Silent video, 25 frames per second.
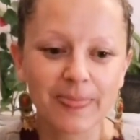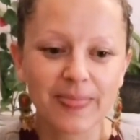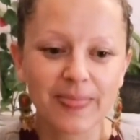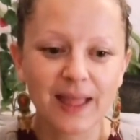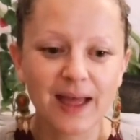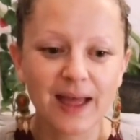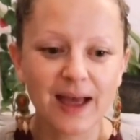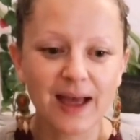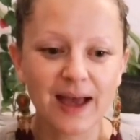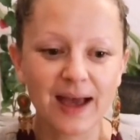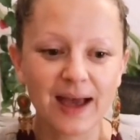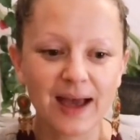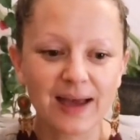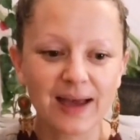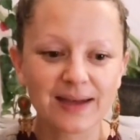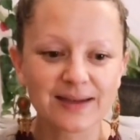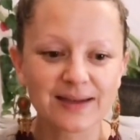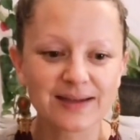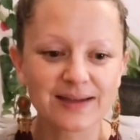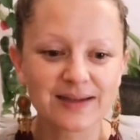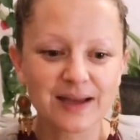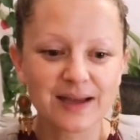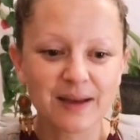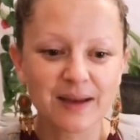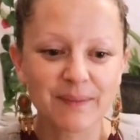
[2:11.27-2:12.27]

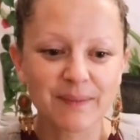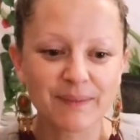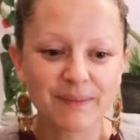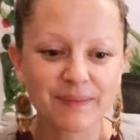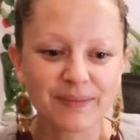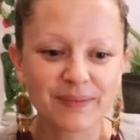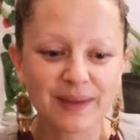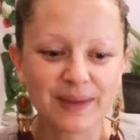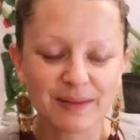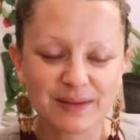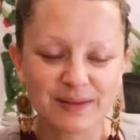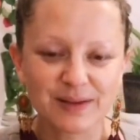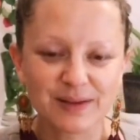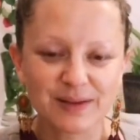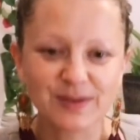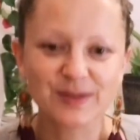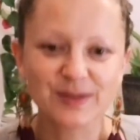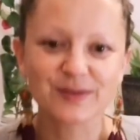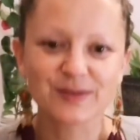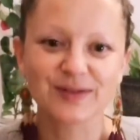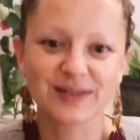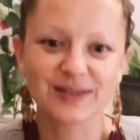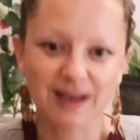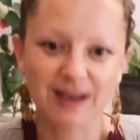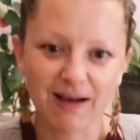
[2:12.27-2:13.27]
and there was lots of
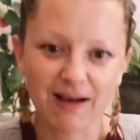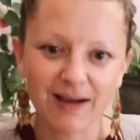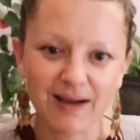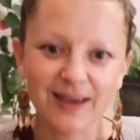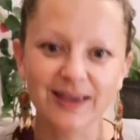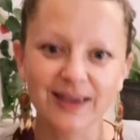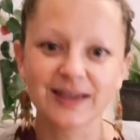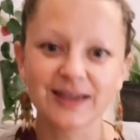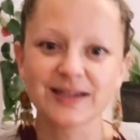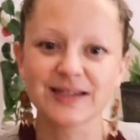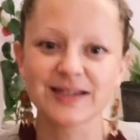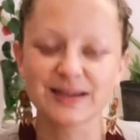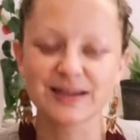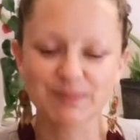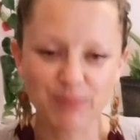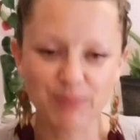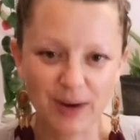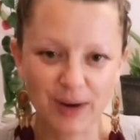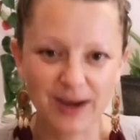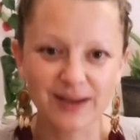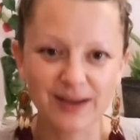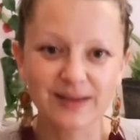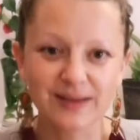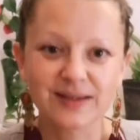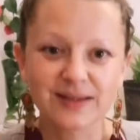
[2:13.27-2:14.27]
sighing and deep
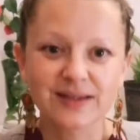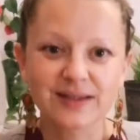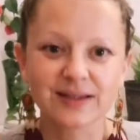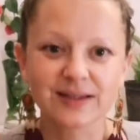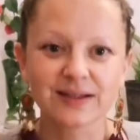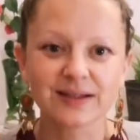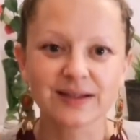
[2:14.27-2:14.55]
breaths,